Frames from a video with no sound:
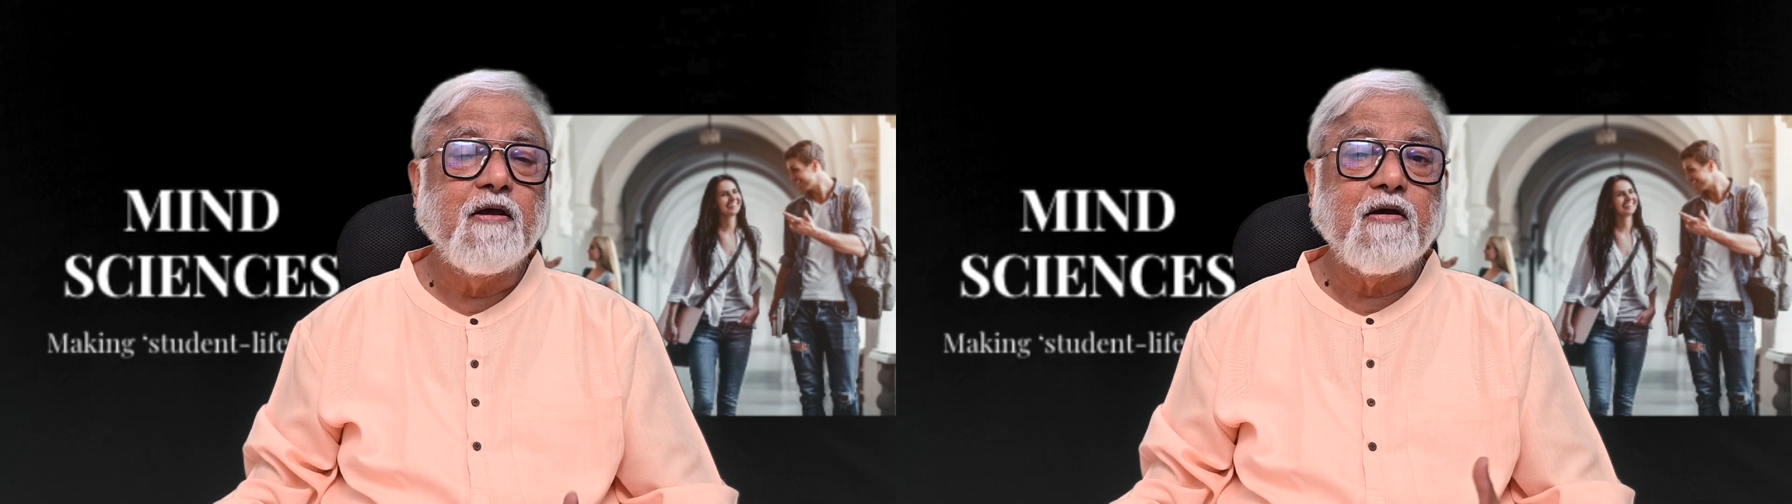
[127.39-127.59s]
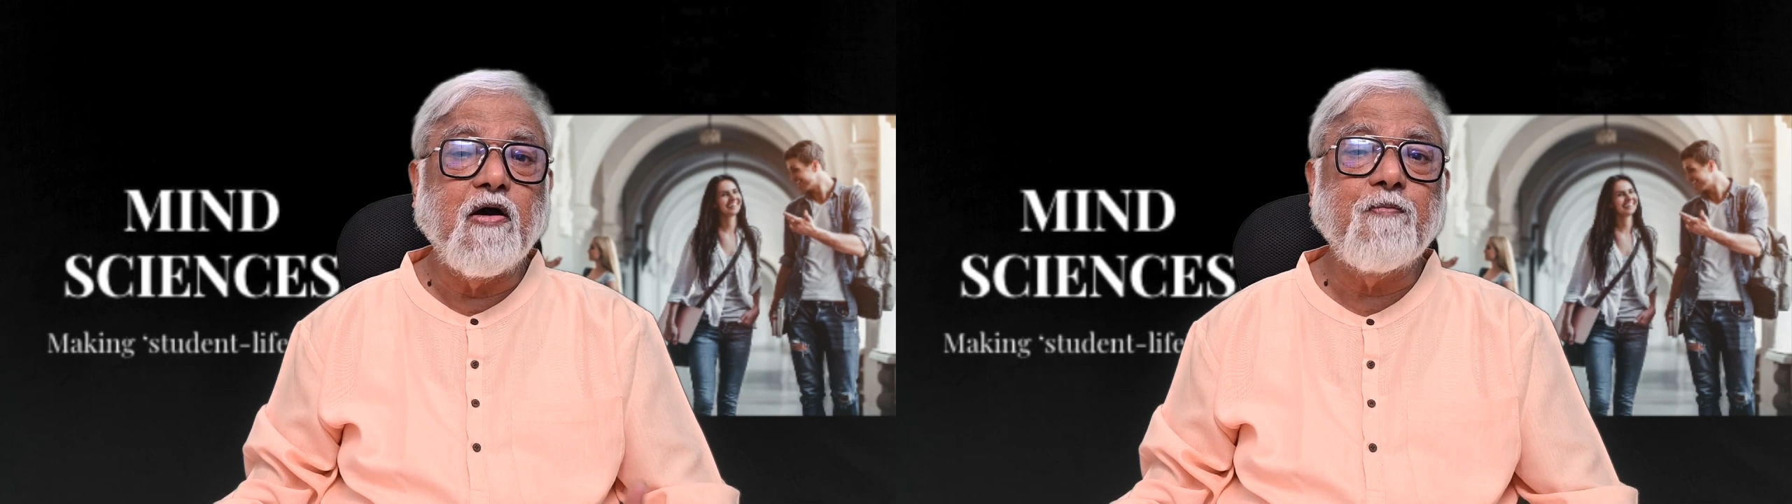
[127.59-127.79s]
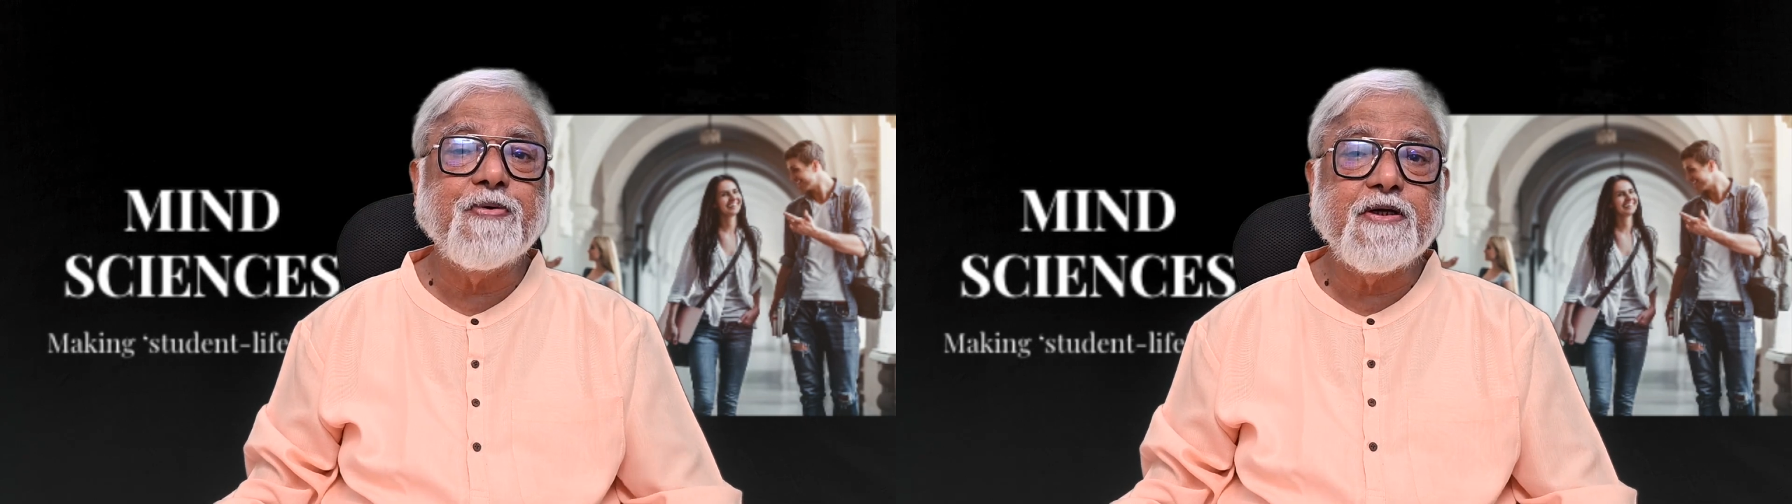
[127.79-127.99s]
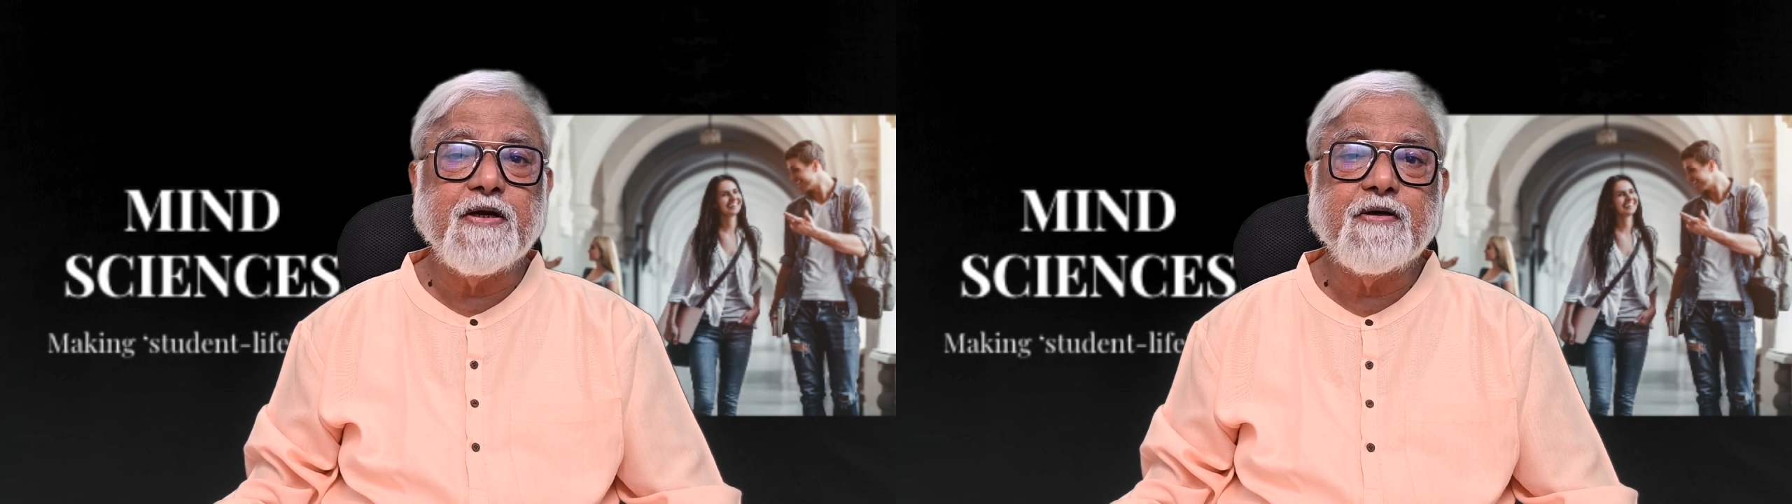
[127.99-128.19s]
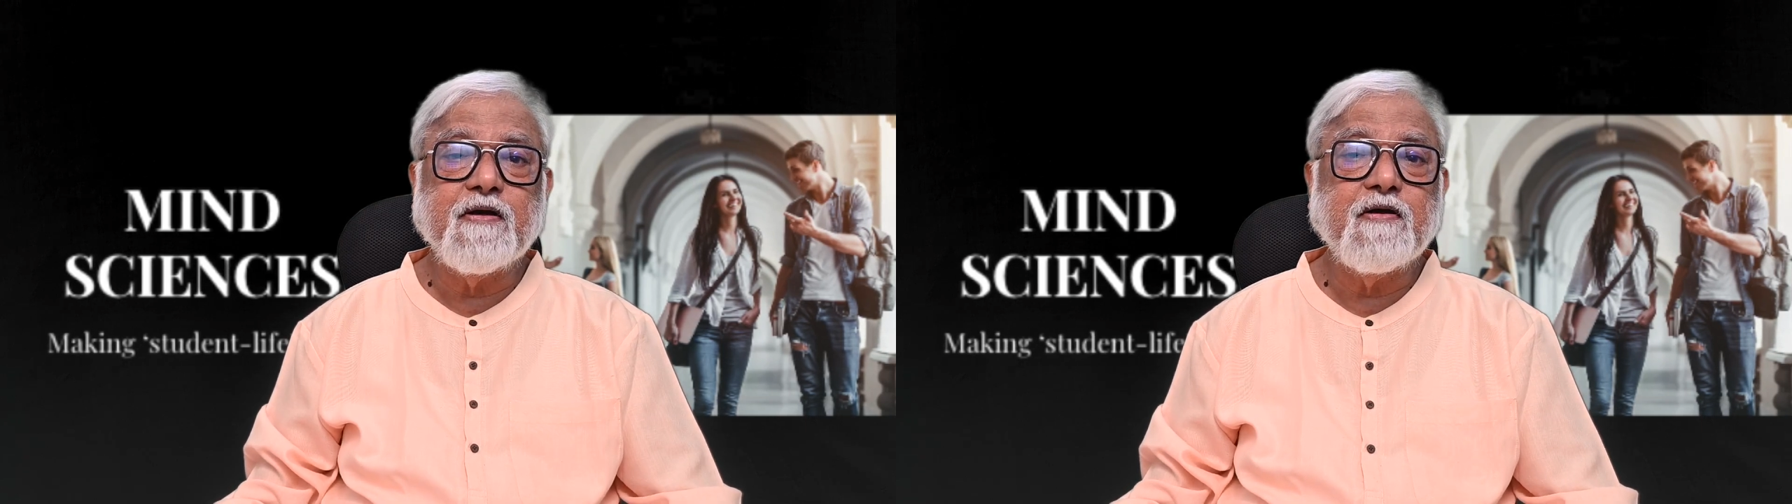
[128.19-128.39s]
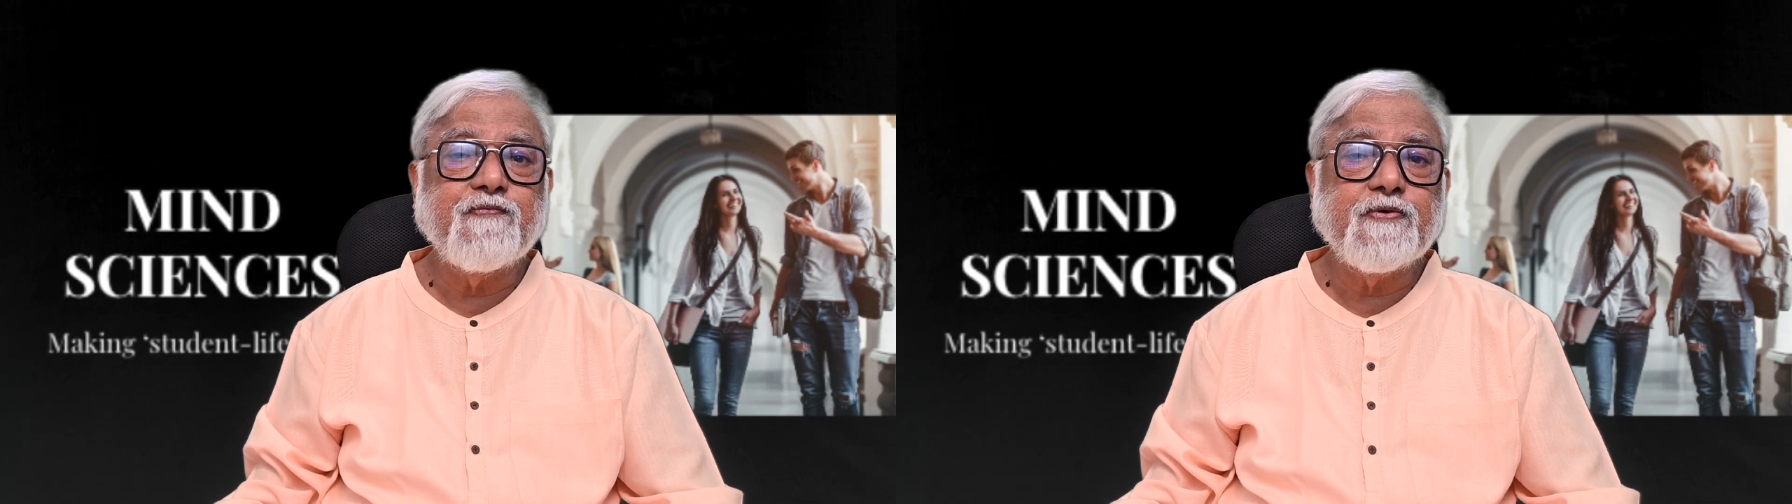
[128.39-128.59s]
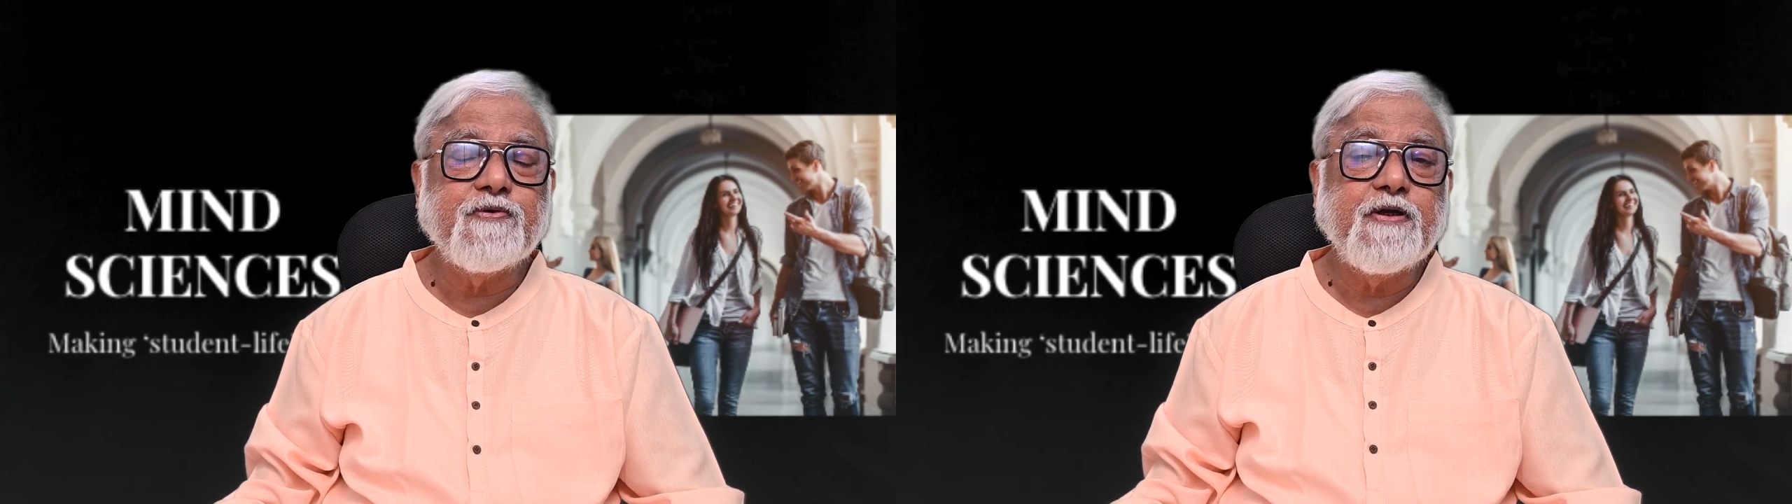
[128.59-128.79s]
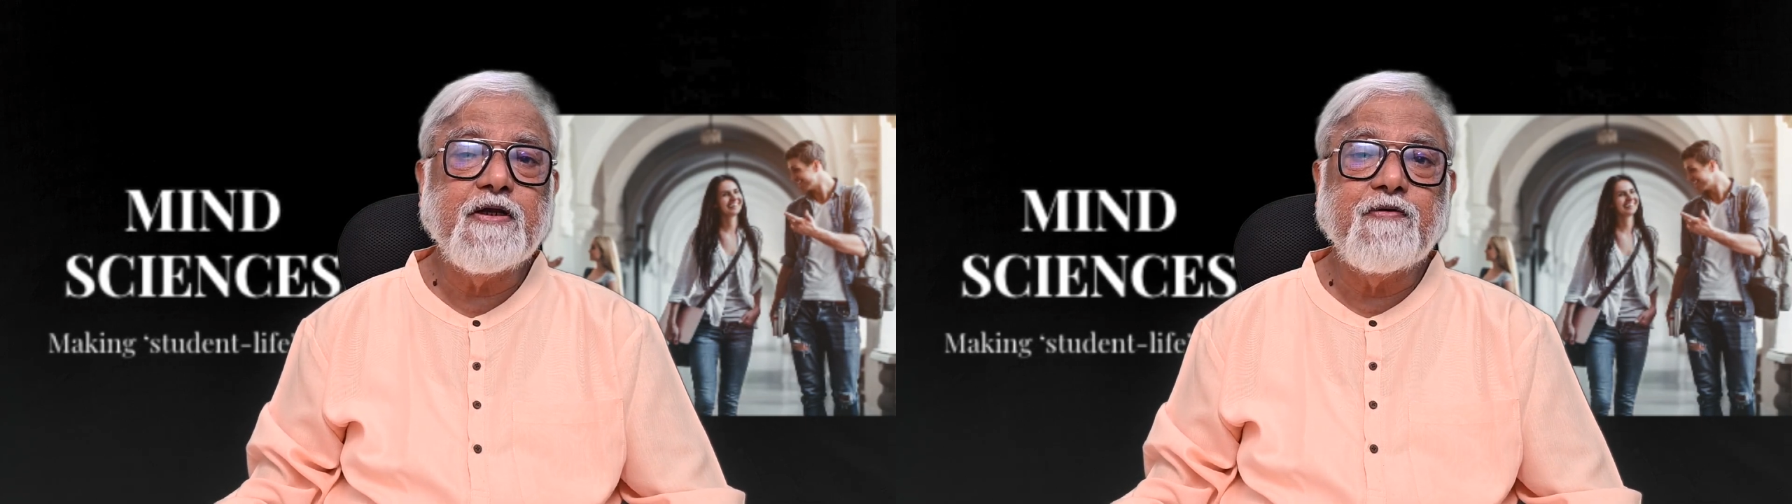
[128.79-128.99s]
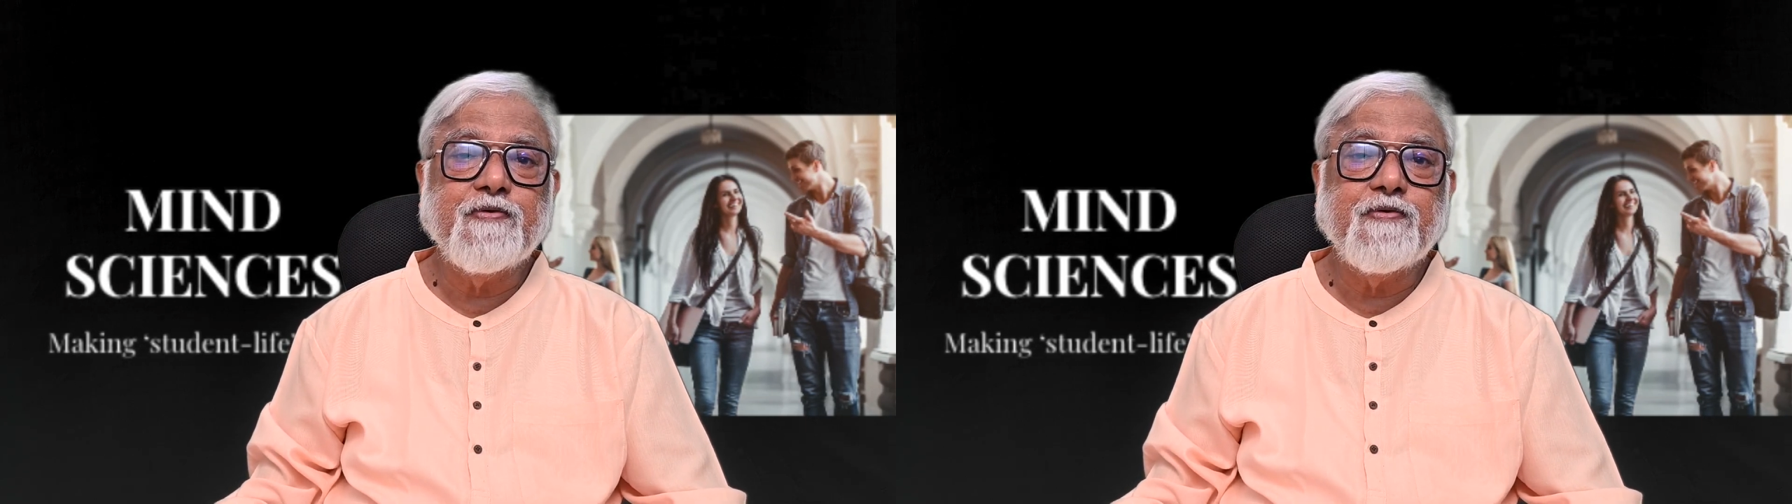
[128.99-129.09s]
competent enough to deal